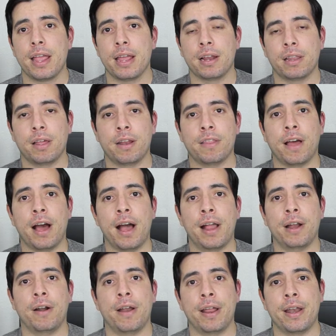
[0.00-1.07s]
in a lot of the
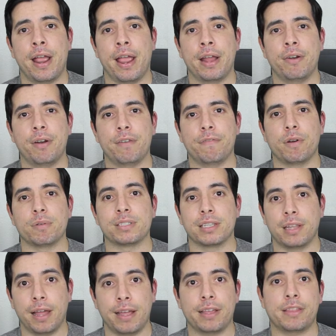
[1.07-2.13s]
higher end Android phones
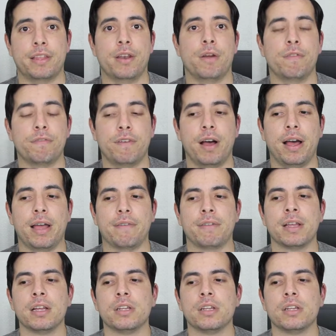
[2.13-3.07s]
like the Note 5.